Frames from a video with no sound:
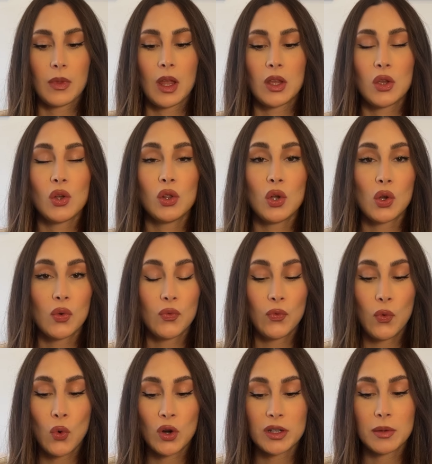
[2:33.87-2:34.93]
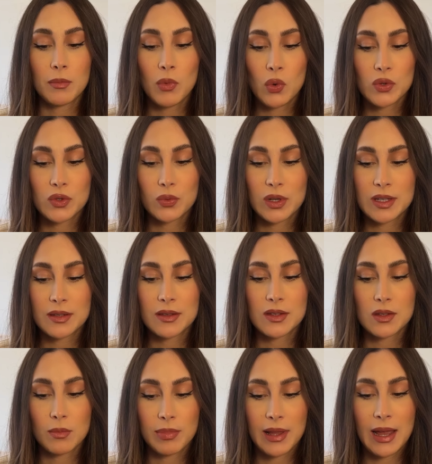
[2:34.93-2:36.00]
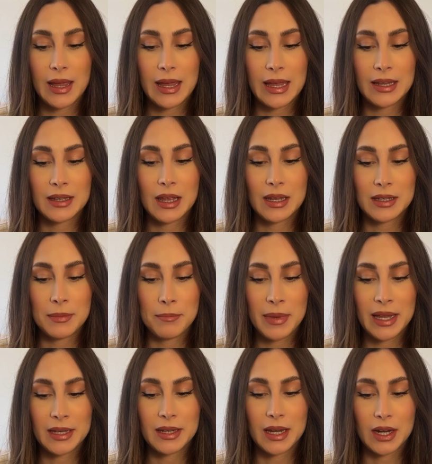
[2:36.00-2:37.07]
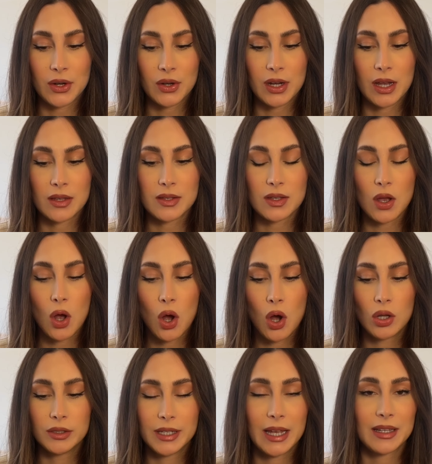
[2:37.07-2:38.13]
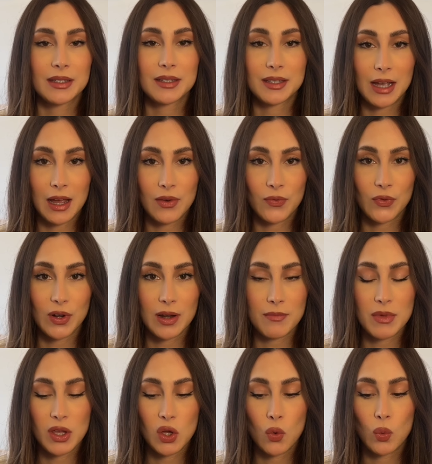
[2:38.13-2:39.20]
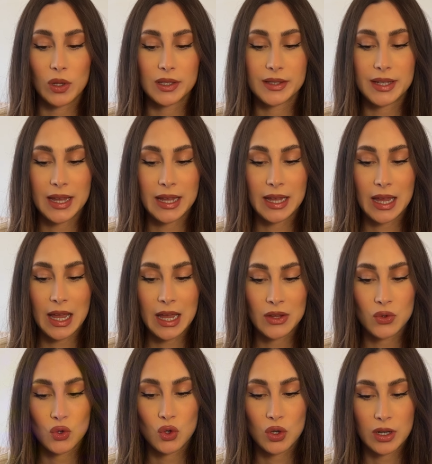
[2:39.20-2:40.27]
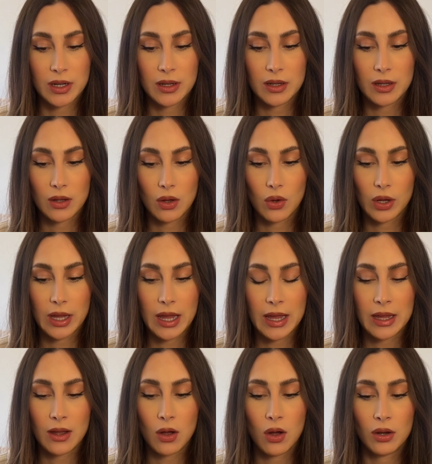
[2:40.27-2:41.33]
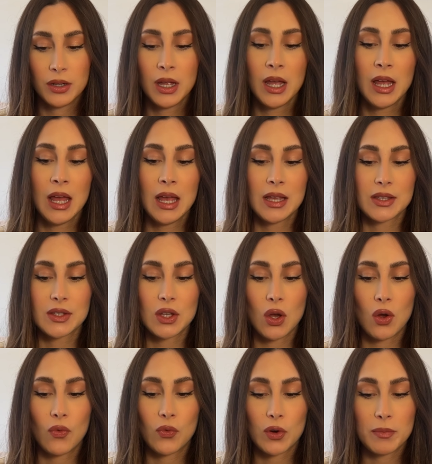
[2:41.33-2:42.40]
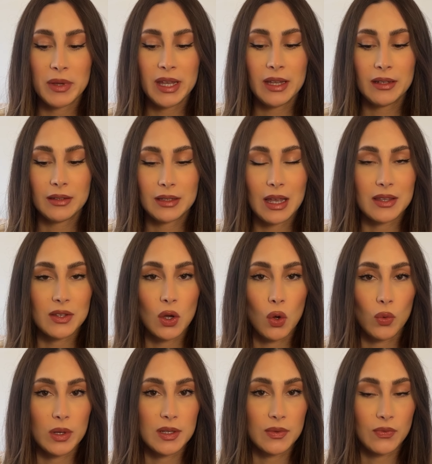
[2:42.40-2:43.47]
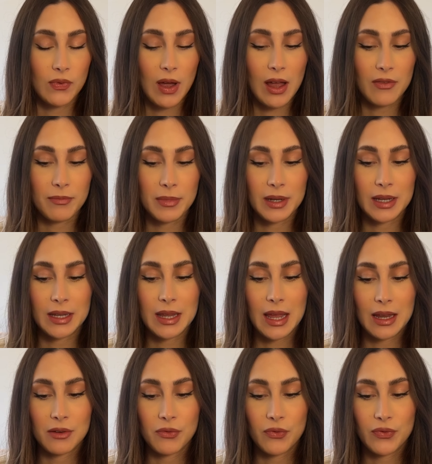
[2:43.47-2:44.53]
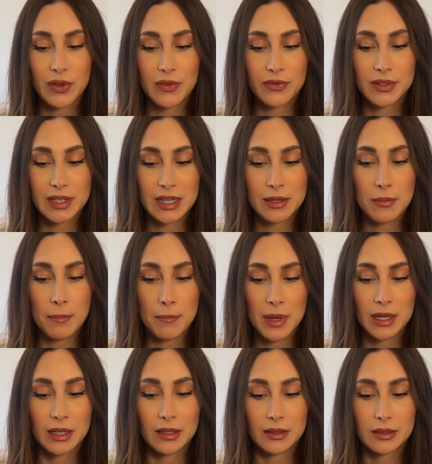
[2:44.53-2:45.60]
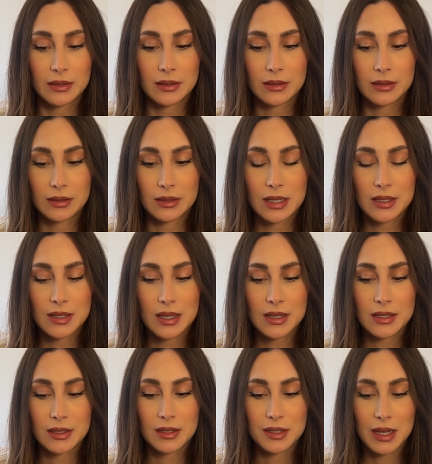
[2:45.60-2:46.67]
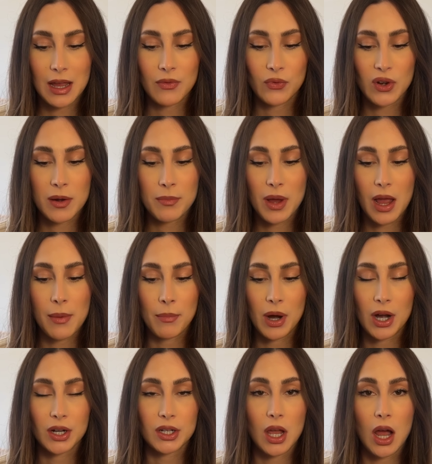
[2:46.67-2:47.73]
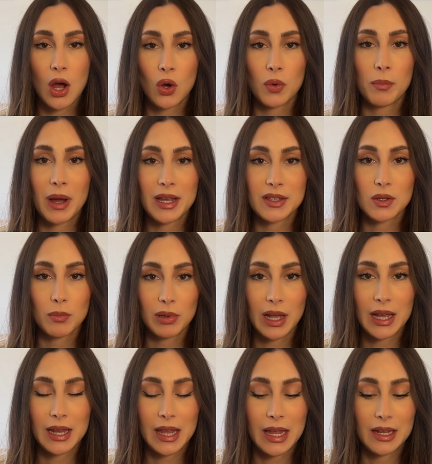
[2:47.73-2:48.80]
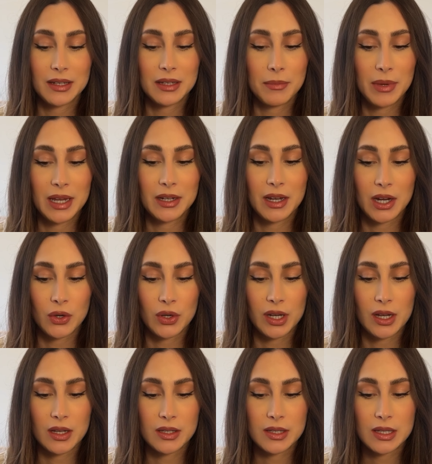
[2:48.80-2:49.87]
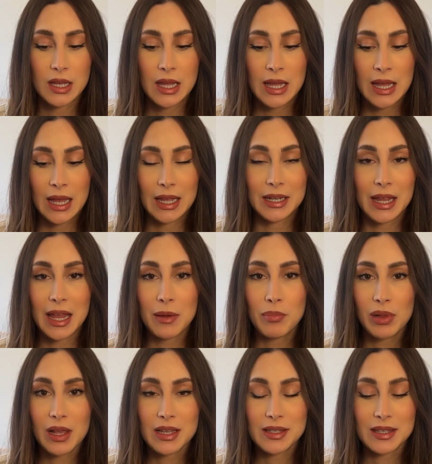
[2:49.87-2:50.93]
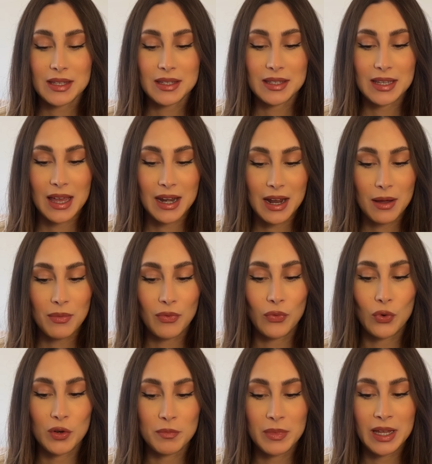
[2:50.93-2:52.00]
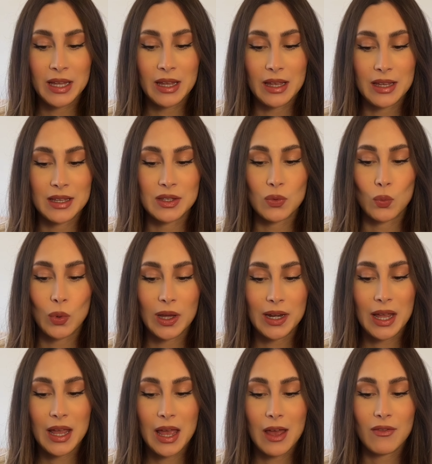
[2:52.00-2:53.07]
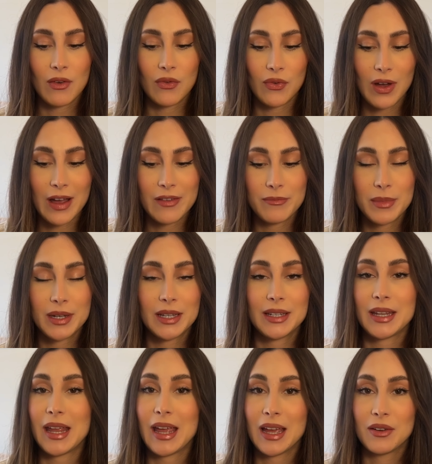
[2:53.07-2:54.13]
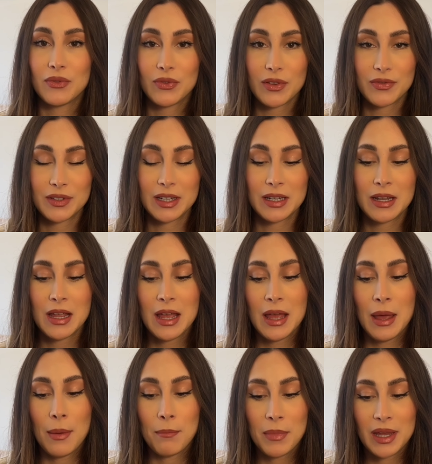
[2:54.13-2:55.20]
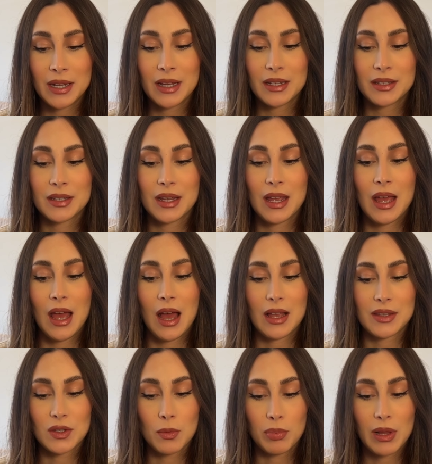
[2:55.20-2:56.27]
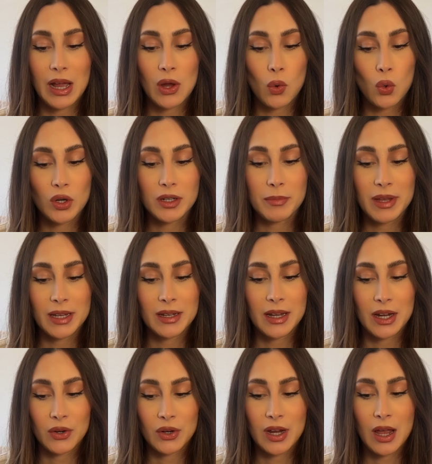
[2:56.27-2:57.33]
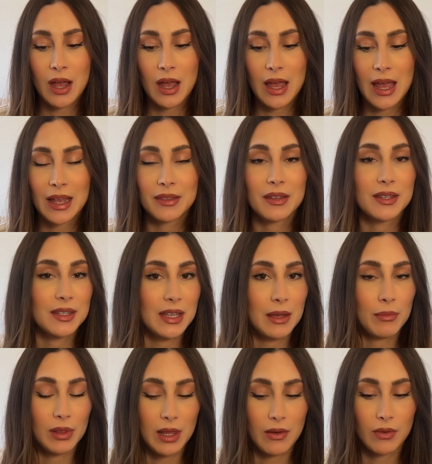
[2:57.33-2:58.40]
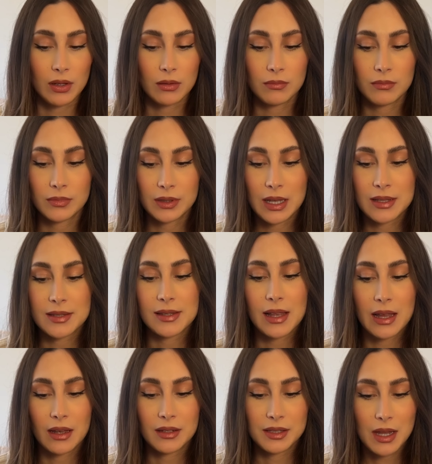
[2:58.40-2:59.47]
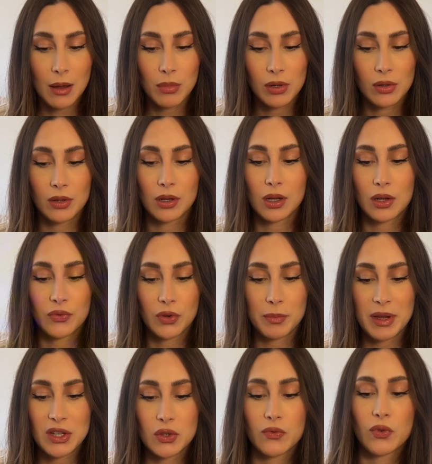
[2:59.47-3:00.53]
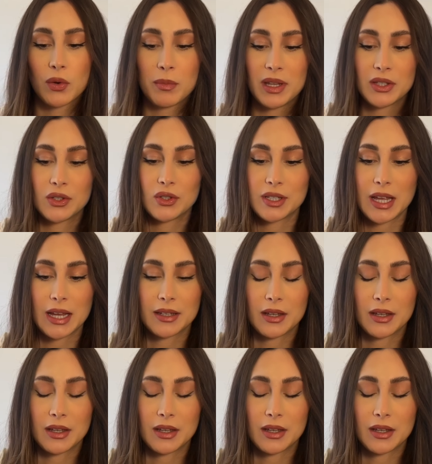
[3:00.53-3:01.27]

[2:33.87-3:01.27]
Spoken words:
You look for the most recent supply and demand areas on that time frame you will take entry, okay, on. So for me, that's always 5-minute and 15-minute. This is the time frame I marked out my supply and demand areas. An A plus setup for me is when I have a 5-minute and 15-minute supply or demand area at the same level. That's like a double confirmation for me to take